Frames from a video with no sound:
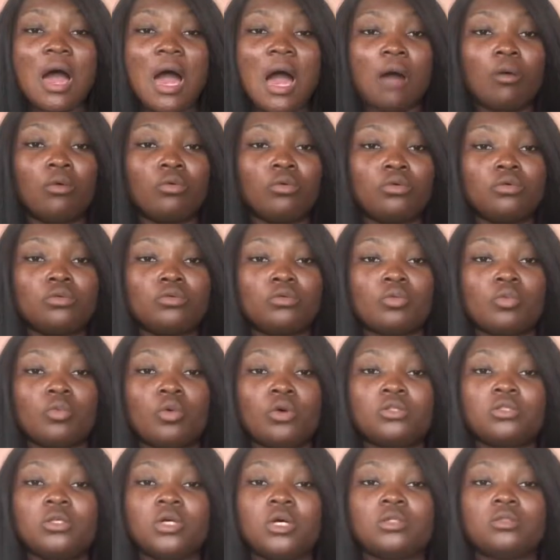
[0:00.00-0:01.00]
i would
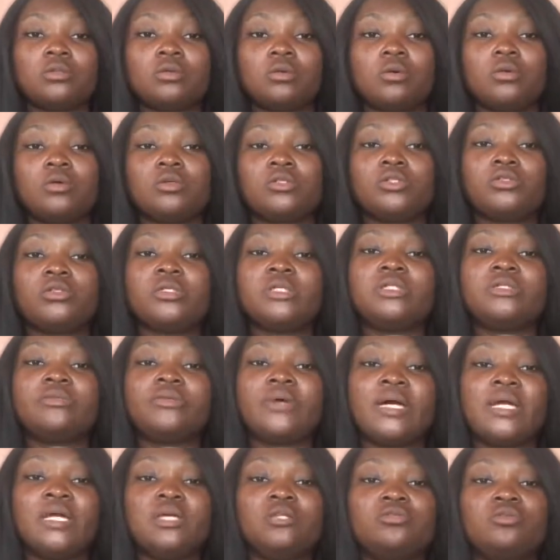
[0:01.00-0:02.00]
want us to go straight
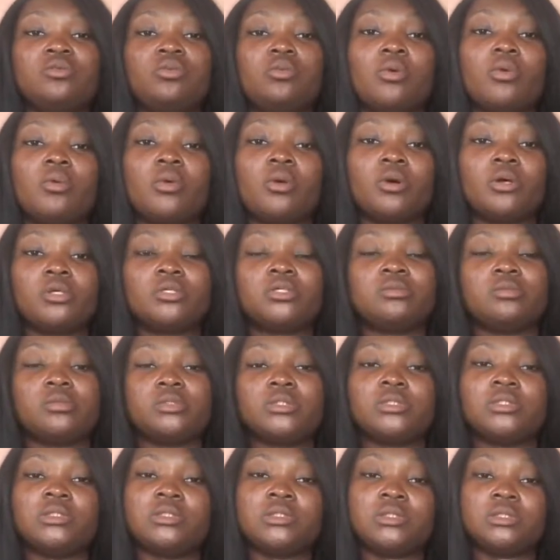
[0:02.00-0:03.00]
right into what we're going to be
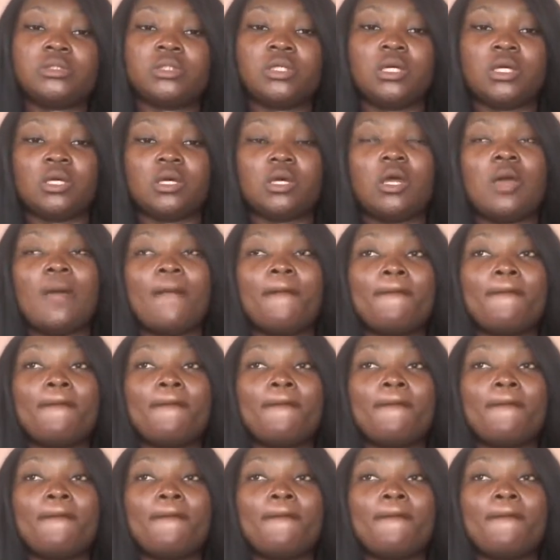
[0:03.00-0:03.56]
doing today